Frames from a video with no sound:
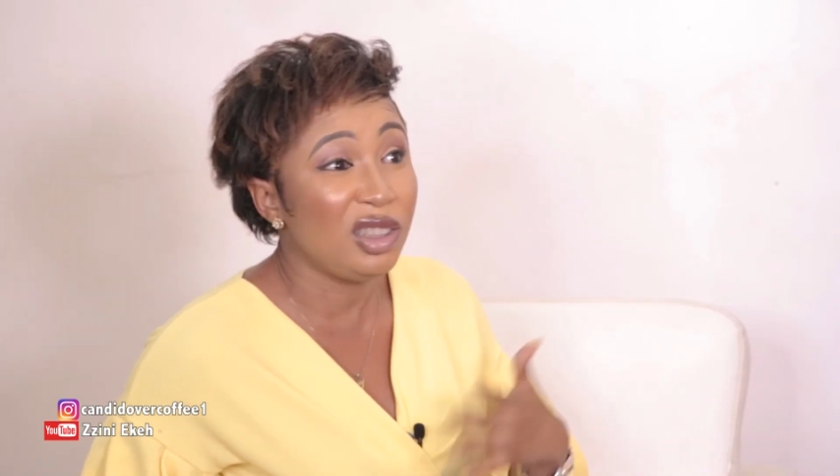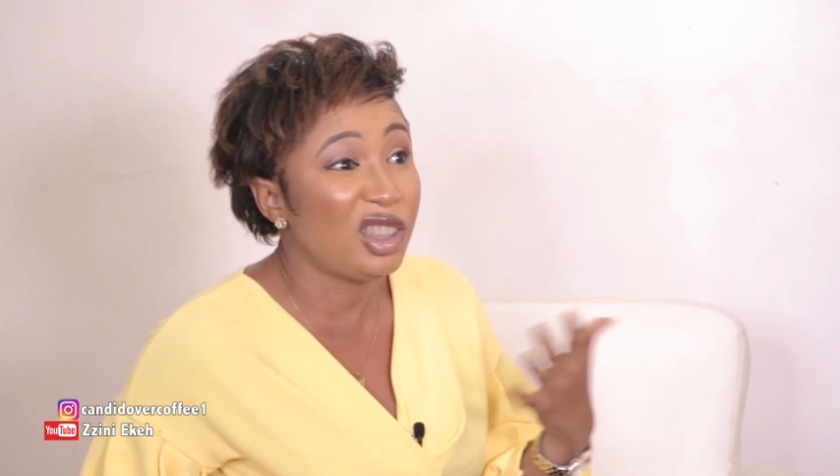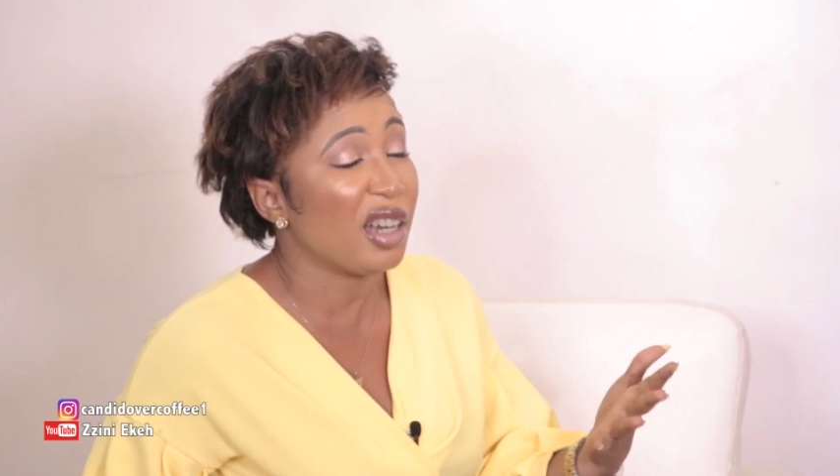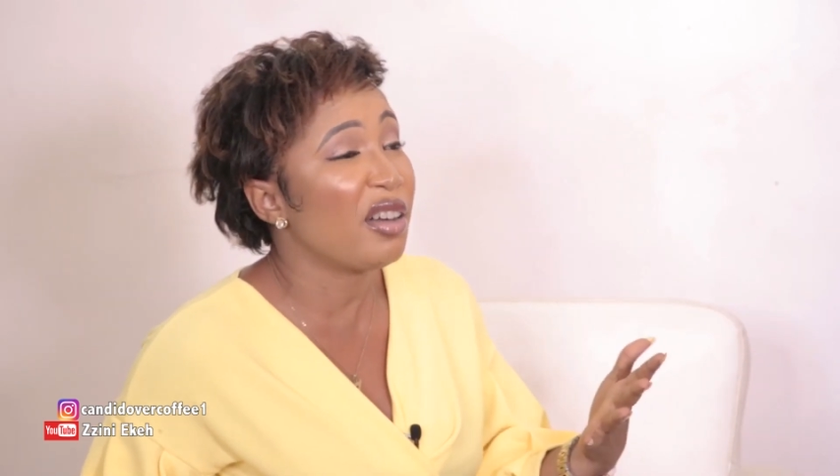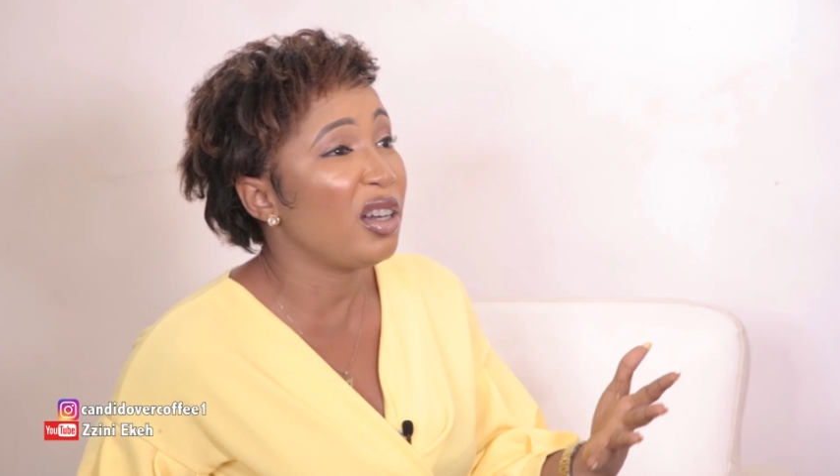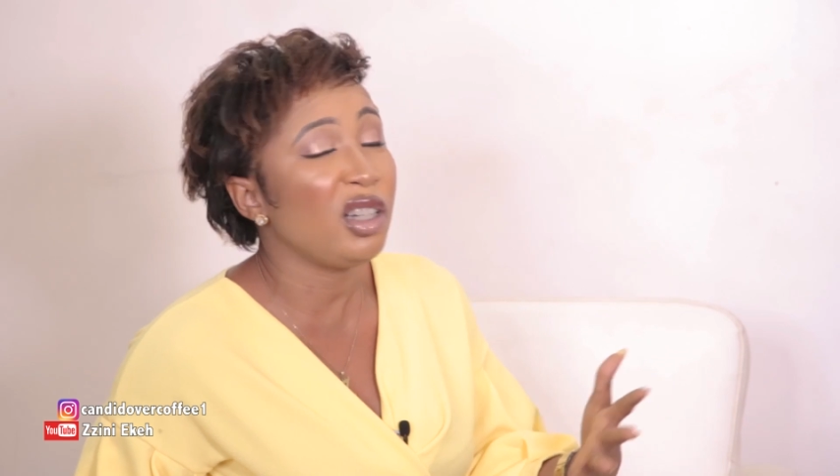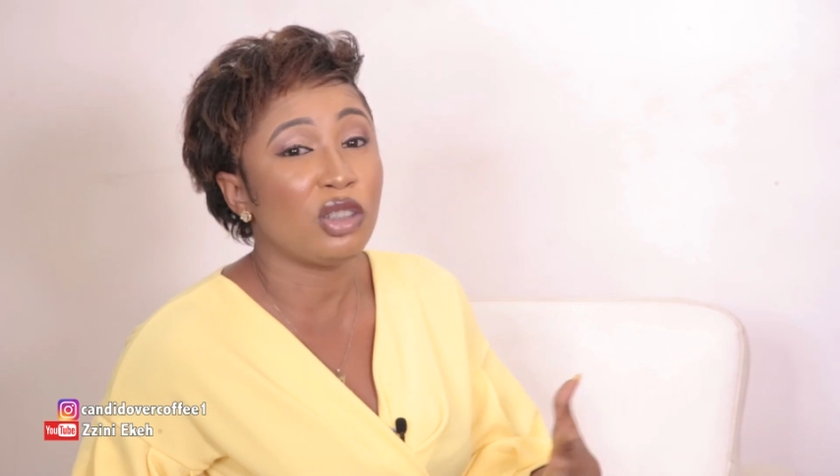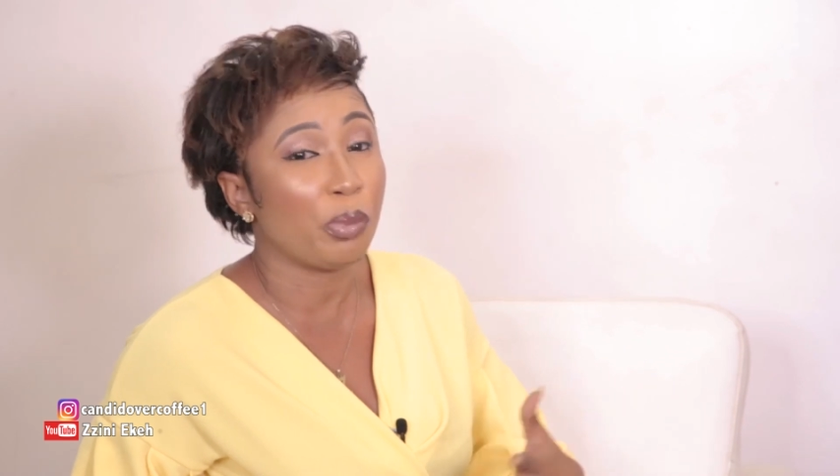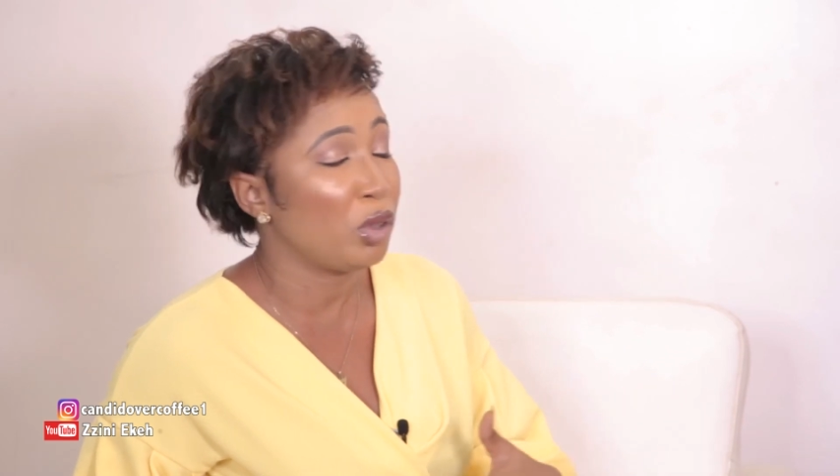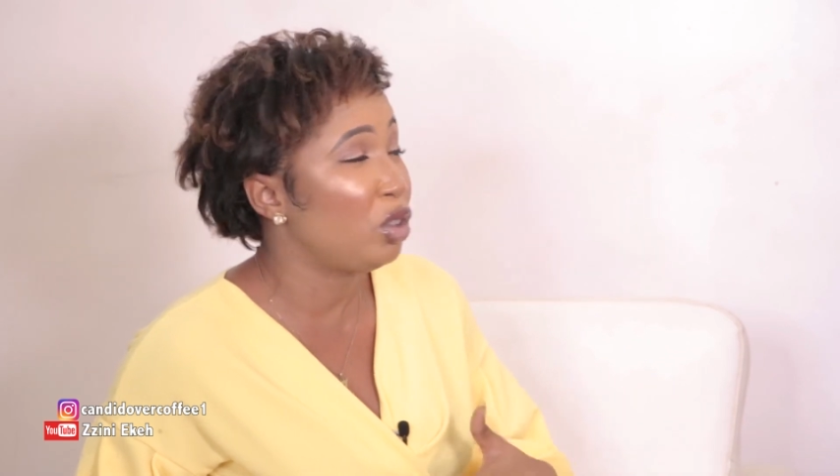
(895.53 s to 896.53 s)
It's generally
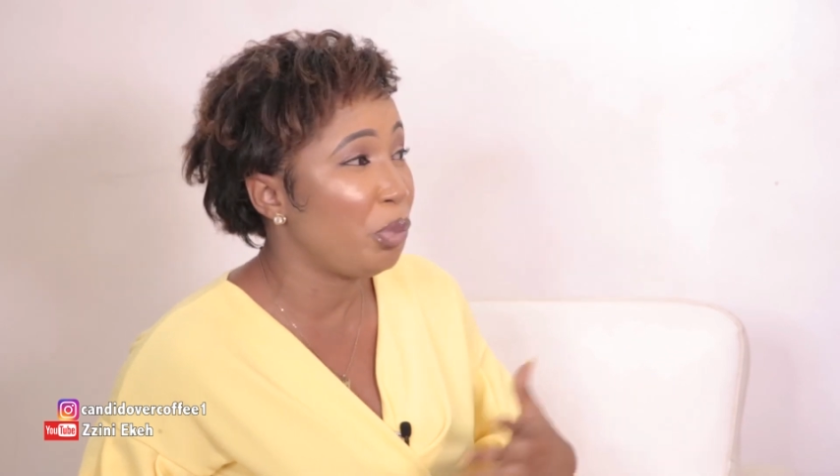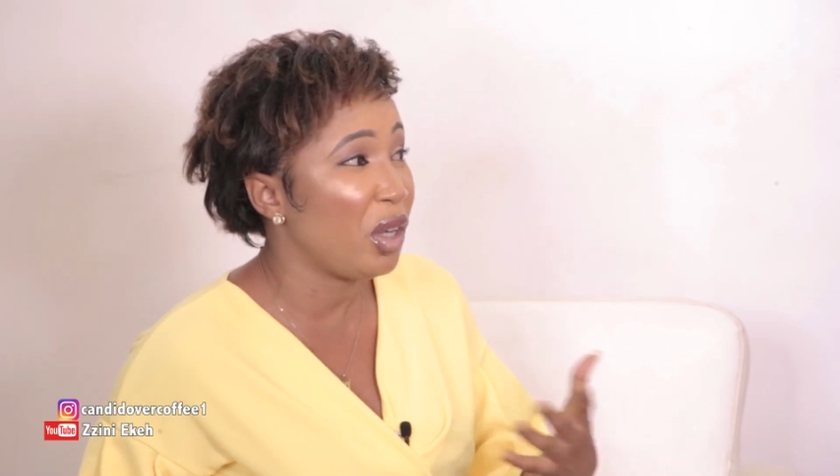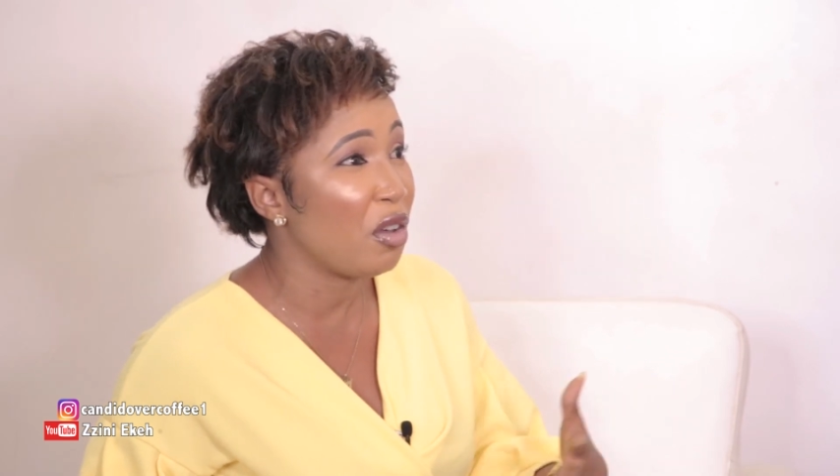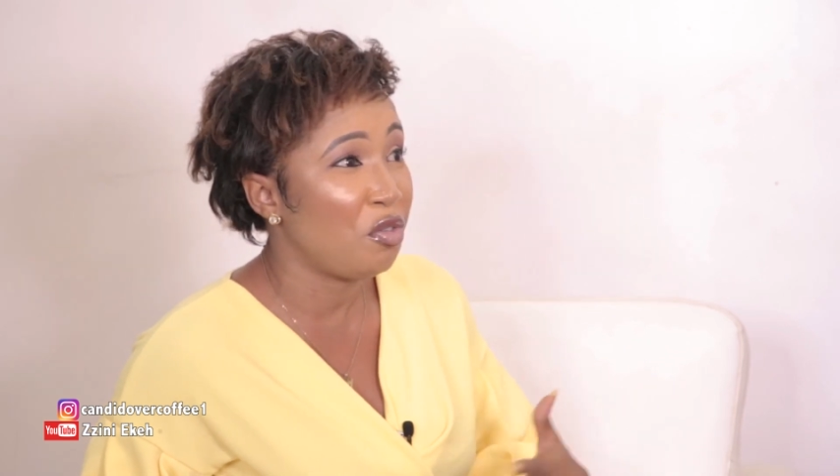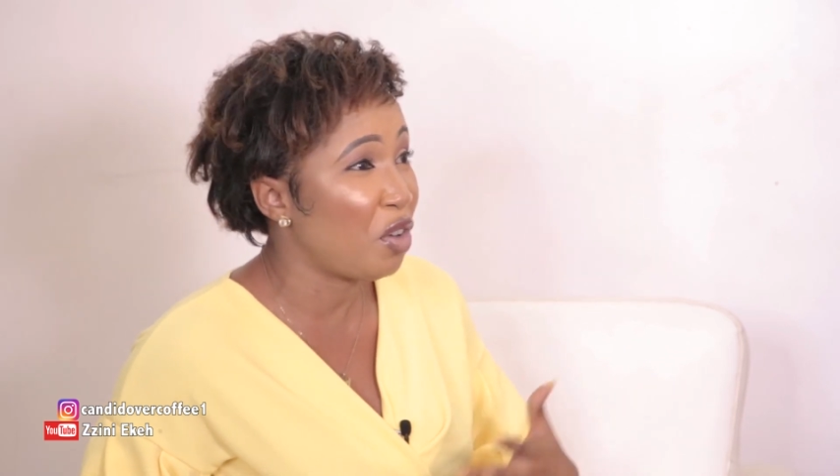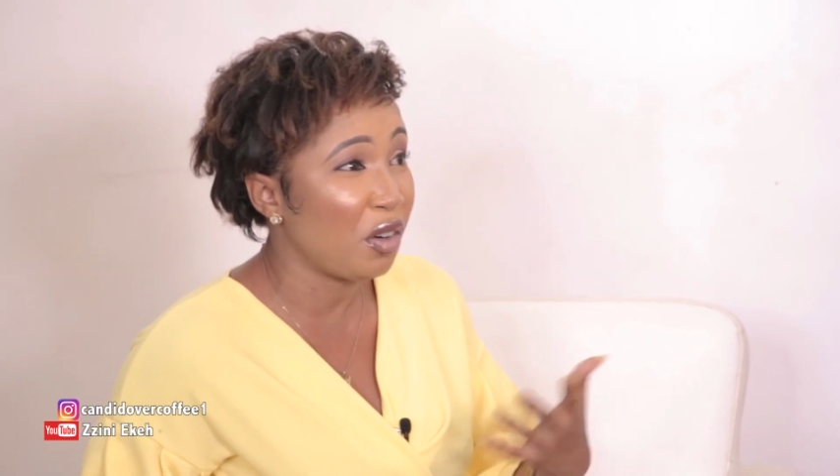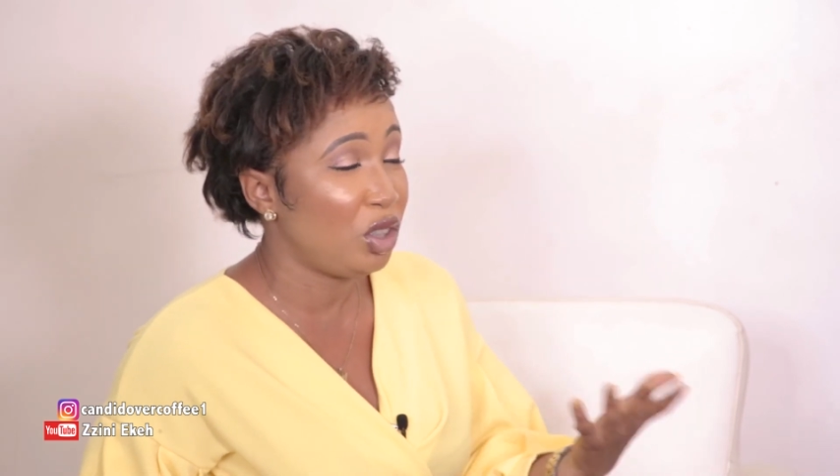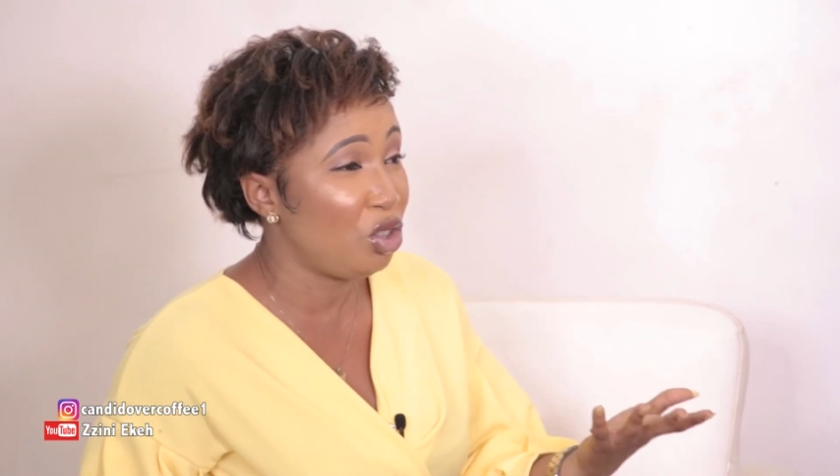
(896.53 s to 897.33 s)
supposed to be a very